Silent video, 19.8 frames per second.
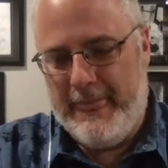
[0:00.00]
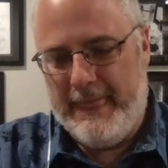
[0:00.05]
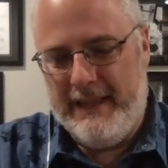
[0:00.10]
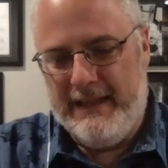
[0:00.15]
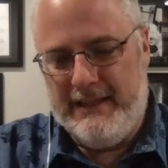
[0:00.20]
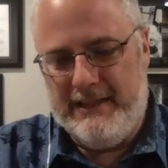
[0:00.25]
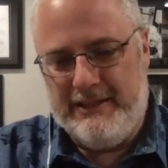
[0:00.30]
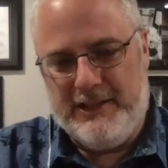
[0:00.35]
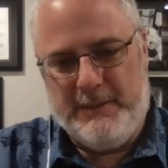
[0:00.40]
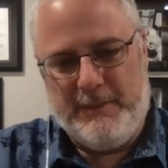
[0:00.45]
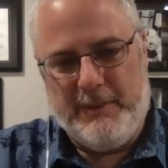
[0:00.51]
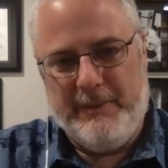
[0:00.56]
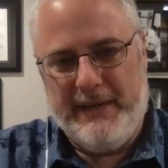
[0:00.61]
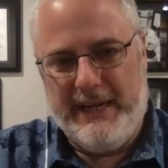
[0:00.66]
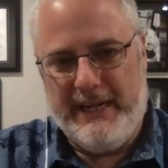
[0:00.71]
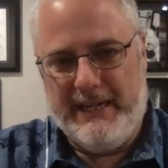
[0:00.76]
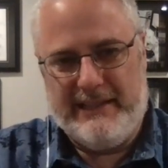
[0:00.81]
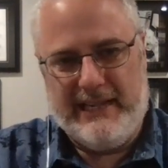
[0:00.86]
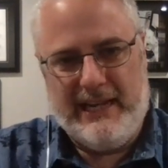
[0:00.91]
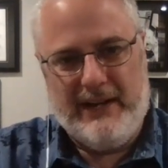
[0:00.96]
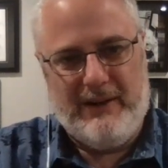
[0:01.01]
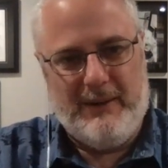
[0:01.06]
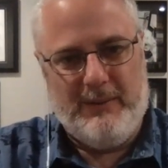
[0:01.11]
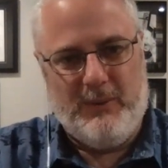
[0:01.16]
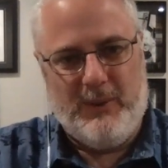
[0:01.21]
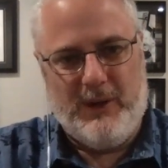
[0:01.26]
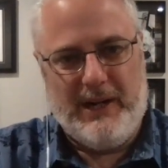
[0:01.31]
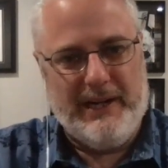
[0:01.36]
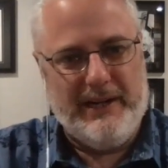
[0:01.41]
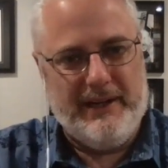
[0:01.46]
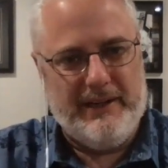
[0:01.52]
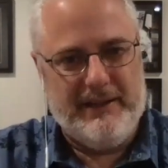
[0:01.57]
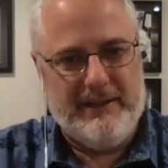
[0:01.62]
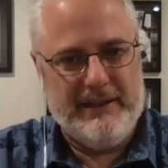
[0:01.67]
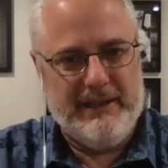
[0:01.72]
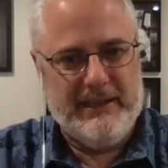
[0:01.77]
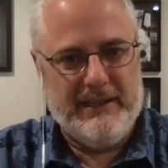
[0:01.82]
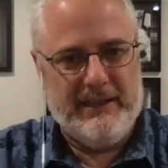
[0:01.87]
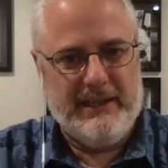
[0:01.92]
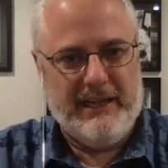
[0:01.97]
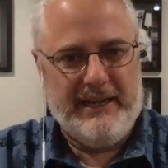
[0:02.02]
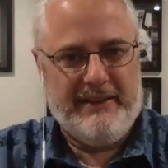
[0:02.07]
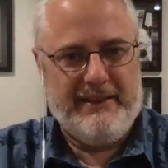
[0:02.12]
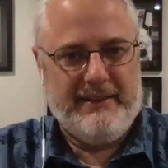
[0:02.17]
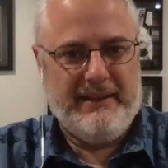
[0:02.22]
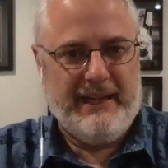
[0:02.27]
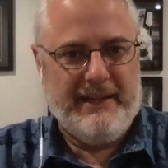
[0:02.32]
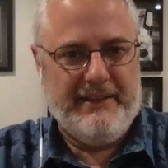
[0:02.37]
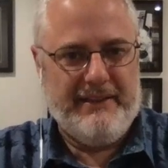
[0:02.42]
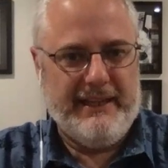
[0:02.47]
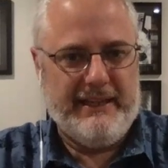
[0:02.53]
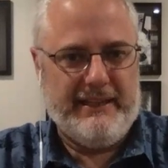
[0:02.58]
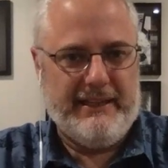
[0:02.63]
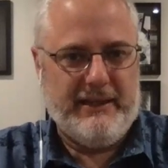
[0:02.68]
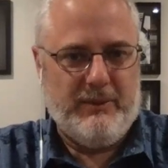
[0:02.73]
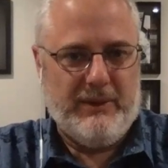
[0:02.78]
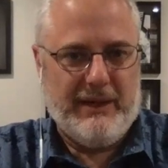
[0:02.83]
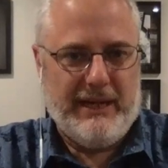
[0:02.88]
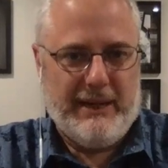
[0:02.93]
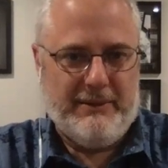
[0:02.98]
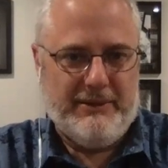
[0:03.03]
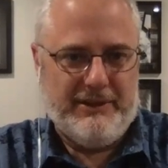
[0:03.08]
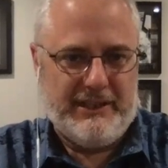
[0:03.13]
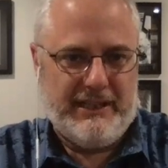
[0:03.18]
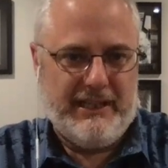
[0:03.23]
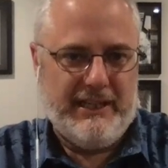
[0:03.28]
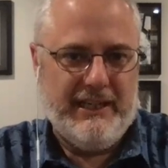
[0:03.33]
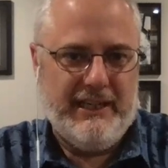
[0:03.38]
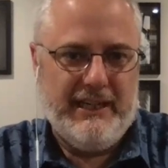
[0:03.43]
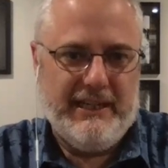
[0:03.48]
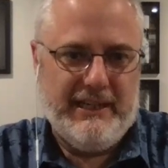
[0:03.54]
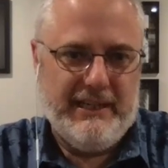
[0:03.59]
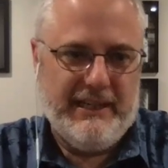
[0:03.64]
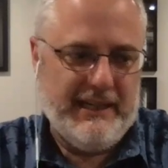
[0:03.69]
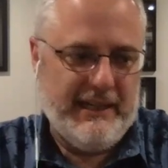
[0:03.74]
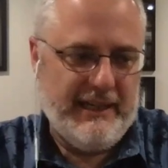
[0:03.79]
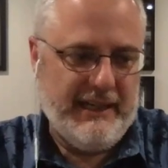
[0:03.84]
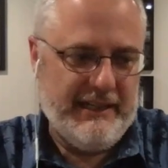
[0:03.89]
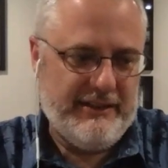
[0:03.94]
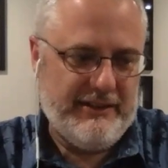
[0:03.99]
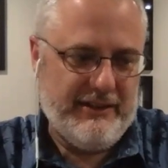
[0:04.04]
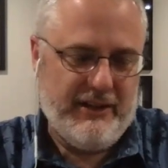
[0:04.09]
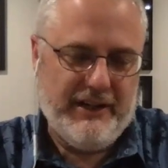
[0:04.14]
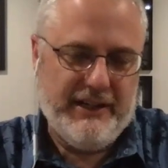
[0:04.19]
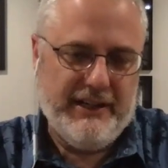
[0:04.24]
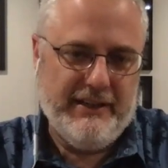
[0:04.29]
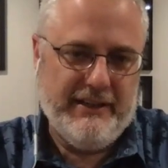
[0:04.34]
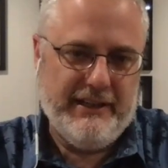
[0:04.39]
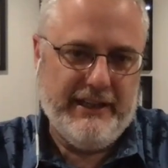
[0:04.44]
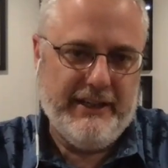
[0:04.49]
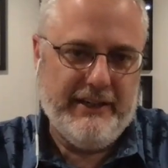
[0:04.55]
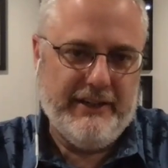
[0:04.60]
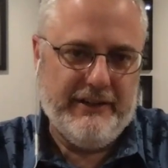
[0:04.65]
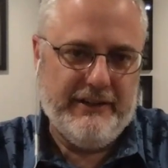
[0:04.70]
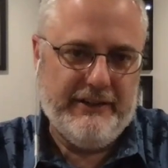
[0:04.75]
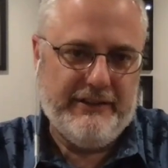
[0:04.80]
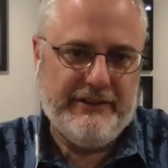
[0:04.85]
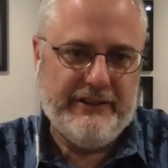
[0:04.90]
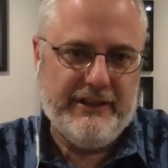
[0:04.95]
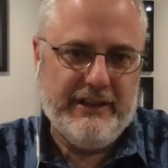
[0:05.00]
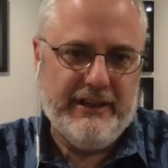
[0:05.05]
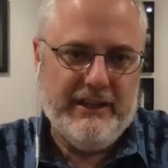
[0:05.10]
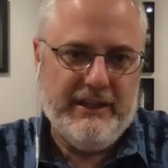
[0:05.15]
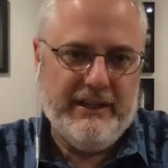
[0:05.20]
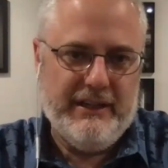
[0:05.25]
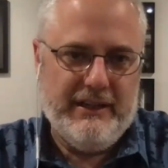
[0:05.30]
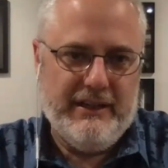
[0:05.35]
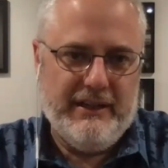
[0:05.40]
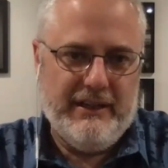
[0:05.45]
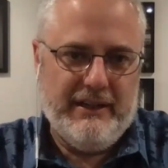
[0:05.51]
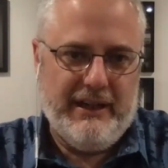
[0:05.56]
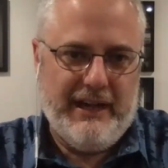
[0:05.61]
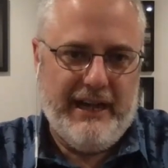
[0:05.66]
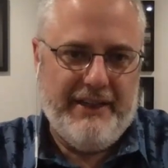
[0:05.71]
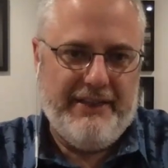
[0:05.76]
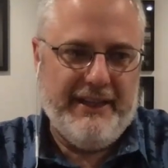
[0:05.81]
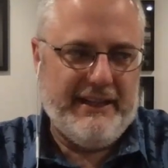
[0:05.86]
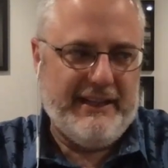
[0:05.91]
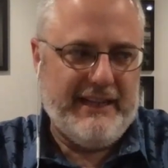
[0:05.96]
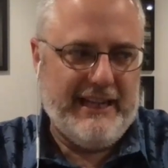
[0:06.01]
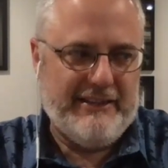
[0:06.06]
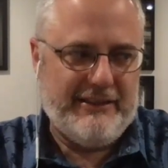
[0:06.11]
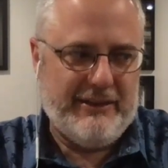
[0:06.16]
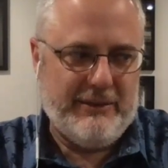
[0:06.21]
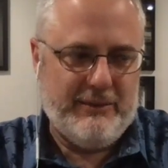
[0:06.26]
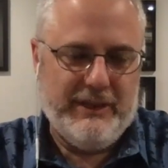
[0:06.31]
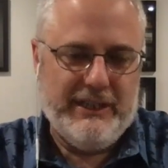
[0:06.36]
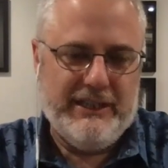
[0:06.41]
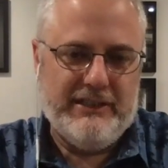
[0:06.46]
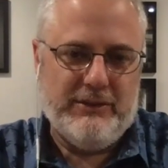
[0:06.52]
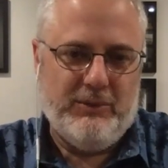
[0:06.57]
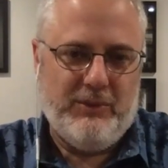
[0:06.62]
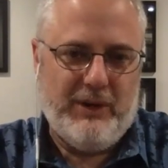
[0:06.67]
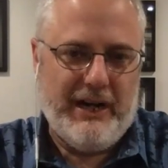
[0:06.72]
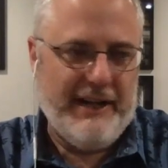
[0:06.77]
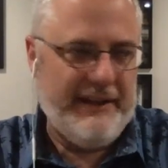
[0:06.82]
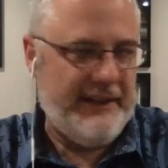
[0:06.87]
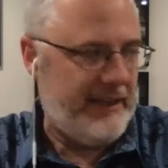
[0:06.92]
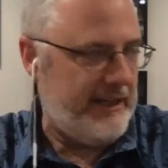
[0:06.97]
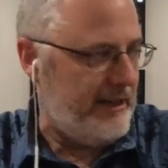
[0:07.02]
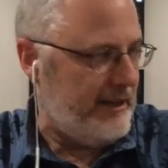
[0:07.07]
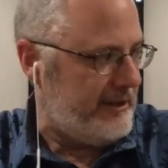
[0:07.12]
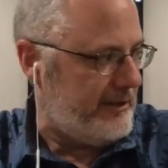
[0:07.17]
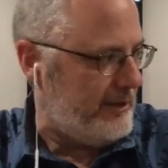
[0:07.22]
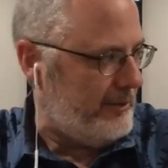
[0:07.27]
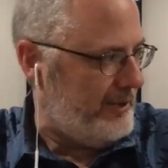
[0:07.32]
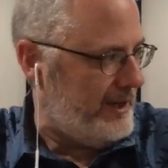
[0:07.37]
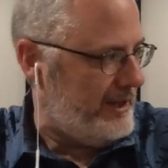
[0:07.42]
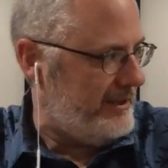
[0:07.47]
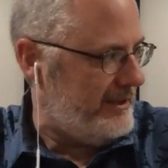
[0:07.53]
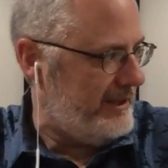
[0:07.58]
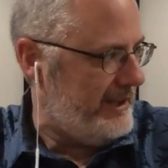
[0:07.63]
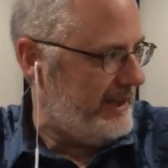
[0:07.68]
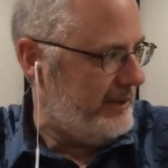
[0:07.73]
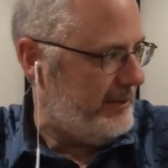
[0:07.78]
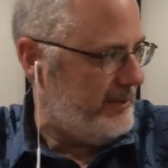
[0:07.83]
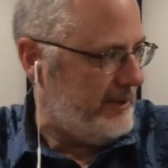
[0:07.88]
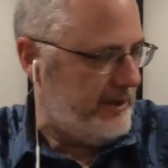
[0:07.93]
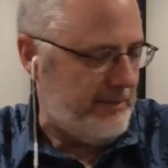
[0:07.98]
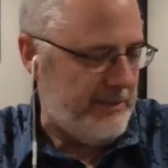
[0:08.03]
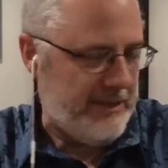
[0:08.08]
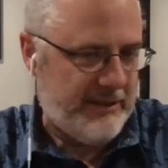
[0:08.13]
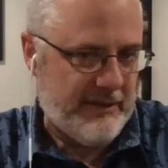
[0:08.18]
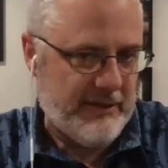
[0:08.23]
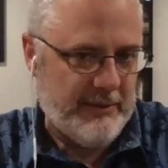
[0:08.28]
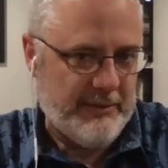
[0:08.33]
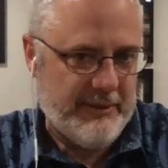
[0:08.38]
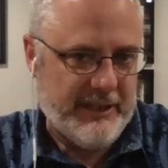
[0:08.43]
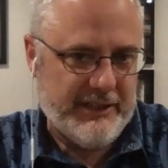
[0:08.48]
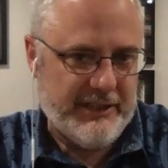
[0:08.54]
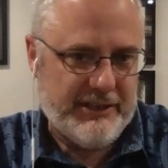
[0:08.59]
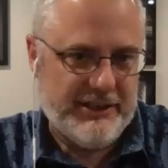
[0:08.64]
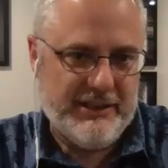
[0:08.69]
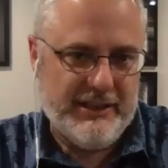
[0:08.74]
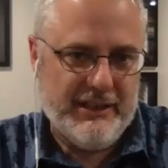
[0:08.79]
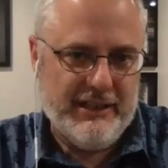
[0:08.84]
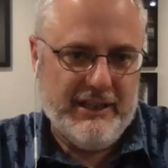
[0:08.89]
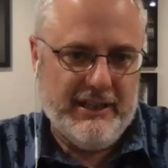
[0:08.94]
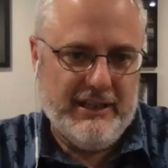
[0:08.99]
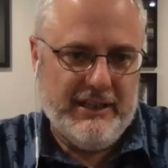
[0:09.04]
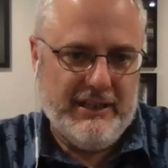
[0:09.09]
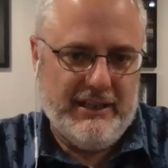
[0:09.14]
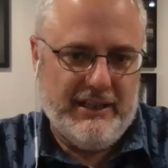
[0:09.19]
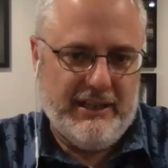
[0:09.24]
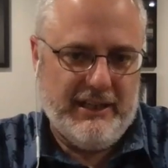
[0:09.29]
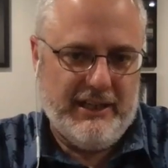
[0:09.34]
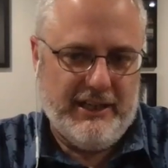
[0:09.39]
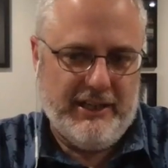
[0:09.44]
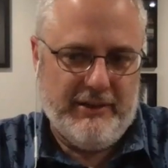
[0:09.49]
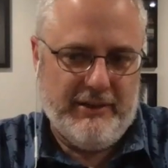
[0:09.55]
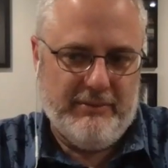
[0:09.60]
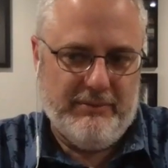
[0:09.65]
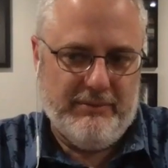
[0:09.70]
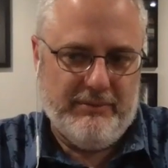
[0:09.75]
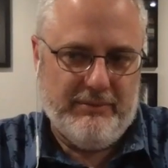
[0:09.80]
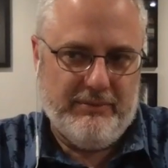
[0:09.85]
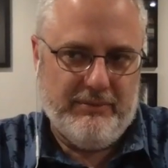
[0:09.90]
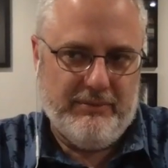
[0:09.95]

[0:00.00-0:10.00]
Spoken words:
Superman is how I'm wired, and I think that when I was a kid and I saw it in theaters, I think that's the reason why the character resonated with me so much. I